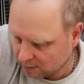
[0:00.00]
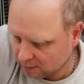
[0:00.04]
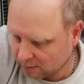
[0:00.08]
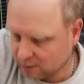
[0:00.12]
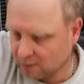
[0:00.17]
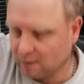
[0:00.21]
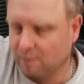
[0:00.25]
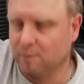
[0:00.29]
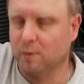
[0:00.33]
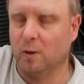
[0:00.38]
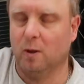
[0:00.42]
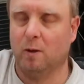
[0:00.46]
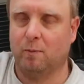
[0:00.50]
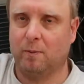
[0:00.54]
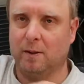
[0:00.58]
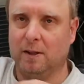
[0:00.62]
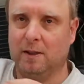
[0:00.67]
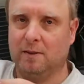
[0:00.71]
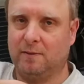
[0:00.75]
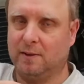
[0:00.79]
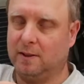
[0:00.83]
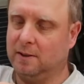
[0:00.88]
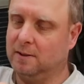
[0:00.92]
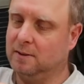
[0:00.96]
So I'm not a bit
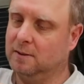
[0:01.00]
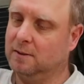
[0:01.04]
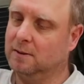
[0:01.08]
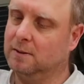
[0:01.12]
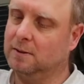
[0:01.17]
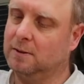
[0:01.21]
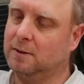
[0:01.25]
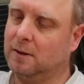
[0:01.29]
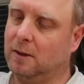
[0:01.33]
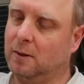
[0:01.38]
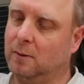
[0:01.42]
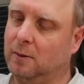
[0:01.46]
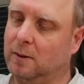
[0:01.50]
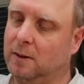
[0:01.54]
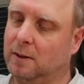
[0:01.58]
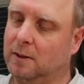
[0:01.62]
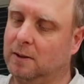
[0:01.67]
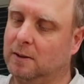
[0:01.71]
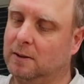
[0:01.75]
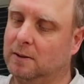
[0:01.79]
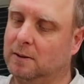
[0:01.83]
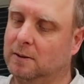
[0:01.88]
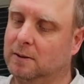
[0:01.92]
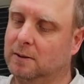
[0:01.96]
of a...
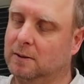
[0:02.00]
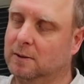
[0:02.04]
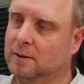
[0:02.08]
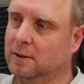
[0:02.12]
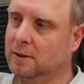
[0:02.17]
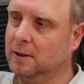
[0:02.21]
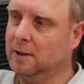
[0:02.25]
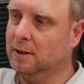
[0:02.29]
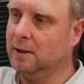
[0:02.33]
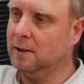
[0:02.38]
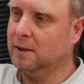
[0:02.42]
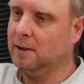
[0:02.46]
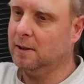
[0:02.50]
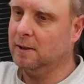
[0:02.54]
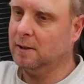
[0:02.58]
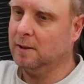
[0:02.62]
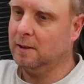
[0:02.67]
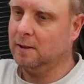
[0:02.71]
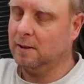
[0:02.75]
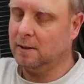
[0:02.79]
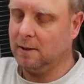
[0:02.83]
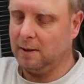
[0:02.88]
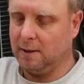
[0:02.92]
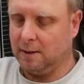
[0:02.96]
So,
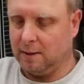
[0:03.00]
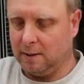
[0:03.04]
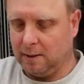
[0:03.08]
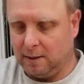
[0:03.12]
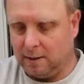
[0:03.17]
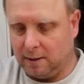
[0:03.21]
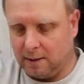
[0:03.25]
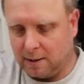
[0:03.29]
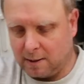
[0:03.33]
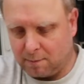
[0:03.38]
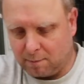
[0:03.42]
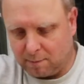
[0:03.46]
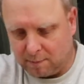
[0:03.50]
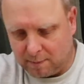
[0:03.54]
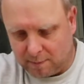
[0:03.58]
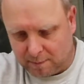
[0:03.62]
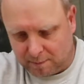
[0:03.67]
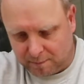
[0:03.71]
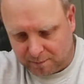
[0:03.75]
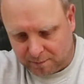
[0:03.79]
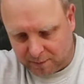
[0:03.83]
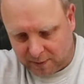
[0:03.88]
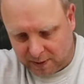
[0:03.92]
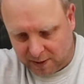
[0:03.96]
yep.
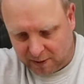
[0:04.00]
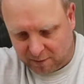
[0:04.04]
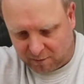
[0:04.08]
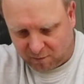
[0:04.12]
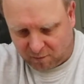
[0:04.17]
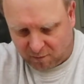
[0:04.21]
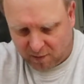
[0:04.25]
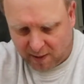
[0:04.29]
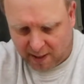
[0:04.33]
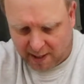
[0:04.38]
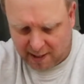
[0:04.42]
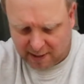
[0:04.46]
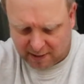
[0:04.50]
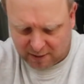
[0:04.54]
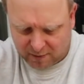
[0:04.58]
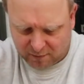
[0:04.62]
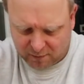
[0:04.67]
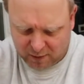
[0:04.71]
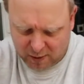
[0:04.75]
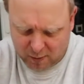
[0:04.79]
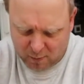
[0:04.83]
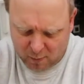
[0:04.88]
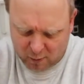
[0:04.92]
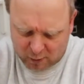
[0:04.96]
In fact,
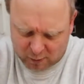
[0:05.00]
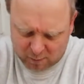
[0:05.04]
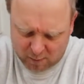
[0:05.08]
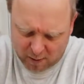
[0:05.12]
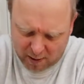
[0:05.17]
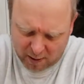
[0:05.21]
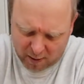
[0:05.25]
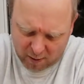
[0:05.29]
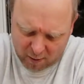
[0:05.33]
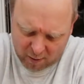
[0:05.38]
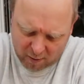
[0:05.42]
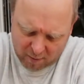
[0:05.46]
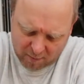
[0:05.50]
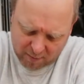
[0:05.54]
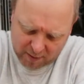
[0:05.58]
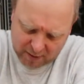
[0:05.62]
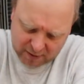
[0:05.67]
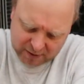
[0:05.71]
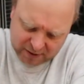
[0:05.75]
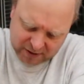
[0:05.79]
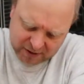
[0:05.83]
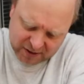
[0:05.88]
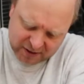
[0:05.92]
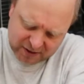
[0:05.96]
if you watch my Armour
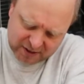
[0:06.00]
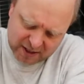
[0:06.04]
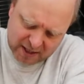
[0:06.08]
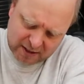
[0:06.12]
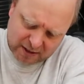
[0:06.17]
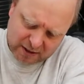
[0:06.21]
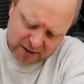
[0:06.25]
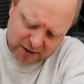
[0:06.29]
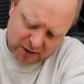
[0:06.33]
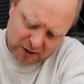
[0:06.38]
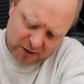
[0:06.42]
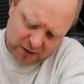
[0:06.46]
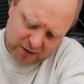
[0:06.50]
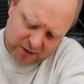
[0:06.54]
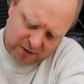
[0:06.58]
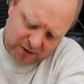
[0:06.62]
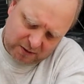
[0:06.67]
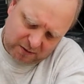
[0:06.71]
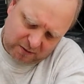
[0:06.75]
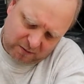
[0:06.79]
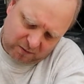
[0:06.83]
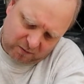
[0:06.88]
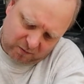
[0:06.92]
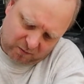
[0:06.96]

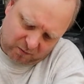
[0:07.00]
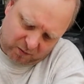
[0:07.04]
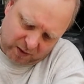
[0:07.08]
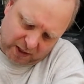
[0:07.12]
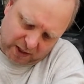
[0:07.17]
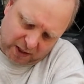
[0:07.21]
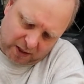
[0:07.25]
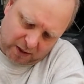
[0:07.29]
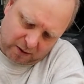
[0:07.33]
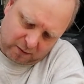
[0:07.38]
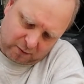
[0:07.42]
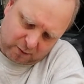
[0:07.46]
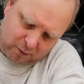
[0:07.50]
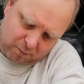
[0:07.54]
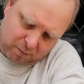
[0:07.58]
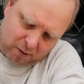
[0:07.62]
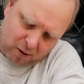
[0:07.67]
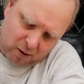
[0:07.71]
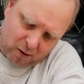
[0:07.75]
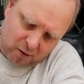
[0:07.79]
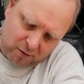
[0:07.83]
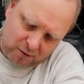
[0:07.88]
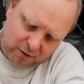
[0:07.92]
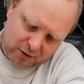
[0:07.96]
Senton video, the
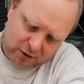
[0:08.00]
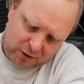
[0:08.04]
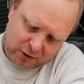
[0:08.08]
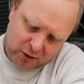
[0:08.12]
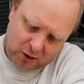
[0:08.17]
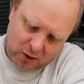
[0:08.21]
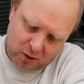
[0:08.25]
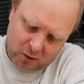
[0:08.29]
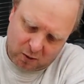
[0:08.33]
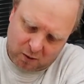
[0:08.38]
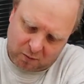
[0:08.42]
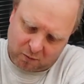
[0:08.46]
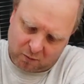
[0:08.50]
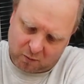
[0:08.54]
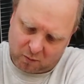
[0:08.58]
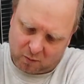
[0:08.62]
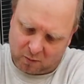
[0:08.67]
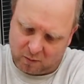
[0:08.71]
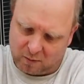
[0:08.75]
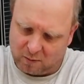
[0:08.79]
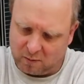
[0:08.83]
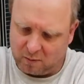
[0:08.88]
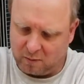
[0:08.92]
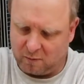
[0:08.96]
part 2
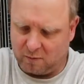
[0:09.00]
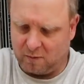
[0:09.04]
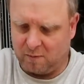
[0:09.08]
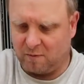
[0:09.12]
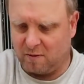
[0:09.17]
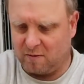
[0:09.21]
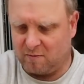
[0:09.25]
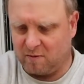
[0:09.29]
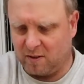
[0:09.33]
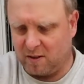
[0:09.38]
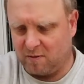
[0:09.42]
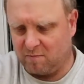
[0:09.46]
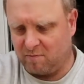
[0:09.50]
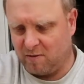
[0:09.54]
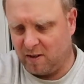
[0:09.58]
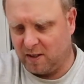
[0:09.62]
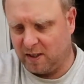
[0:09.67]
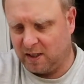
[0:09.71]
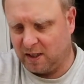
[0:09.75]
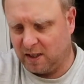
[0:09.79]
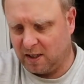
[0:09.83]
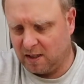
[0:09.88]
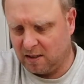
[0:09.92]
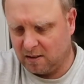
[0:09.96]
when I'm
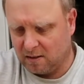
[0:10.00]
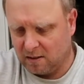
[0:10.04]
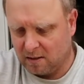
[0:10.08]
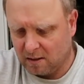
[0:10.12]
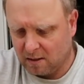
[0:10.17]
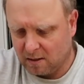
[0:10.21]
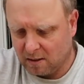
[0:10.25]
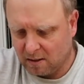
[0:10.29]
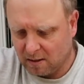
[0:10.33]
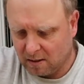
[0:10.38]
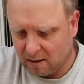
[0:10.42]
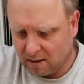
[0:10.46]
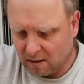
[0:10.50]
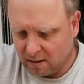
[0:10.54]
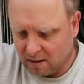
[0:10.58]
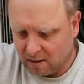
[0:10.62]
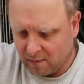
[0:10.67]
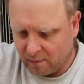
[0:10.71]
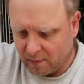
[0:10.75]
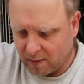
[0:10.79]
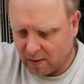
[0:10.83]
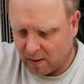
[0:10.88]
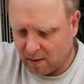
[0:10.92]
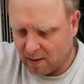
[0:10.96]
running it,
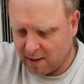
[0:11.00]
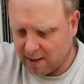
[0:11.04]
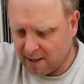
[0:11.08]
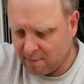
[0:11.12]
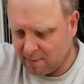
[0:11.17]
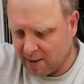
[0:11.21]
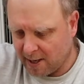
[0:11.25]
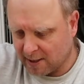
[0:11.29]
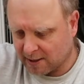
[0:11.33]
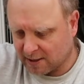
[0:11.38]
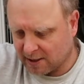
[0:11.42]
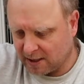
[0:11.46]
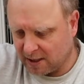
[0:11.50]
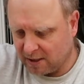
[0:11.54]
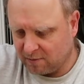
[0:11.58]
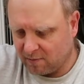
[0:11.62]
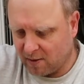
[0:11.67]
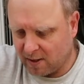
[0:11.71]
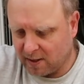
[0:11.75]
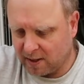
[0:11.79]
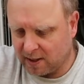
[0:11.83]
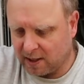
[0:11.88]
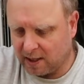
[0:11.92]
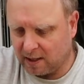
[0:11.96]
I am actually
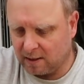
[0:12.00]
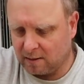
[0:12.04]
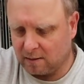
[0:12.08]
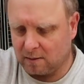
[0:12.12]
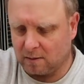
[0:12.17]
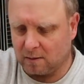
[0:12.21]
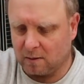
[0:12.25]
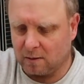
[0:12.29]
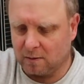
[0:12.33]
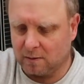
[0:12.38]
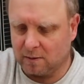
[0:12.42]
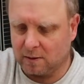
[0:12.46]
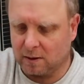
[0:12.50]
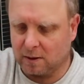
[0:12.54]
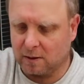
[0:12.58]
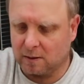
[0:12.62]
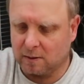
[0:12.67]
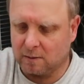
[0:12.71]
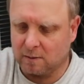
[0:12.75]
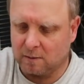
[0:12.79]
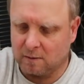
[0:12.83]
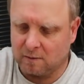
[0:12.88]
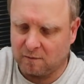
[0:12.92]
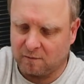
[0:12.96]
running it on
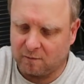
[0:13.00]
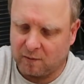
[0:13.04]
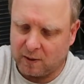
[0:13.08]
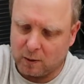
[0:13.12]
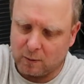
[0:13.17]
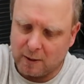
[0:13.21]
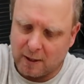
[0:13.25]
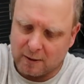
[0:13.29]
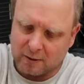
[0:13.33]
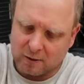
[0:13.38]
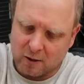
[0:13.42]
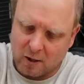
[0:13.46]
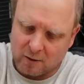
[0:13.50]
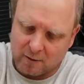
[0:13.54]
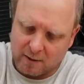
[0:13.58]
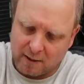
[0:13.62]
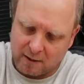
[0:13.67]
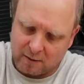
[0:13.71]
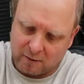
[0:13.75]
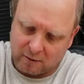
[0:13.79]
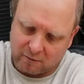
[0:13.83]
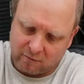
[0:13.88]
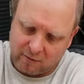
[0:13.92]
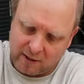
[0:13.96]
the field outside
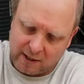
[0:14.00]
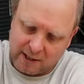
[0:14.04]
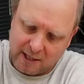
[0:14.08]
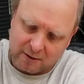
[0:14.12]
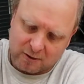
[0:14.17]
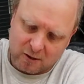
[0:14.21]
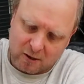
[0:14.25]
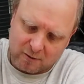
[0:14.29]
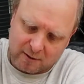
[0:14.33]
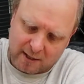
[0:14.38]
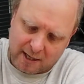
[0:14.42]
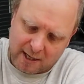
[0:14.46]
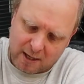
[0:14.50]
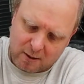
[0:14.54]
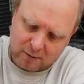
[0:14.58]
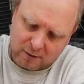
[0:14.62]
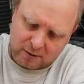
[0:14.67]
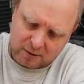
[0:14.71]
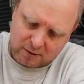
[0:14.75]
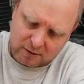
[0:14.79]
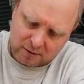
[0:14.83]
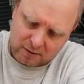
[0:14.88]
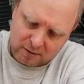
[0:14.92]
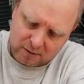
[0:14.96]
the green outside the
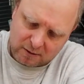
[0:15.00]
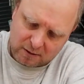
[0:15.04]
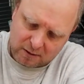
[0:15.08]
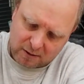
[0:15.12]
house,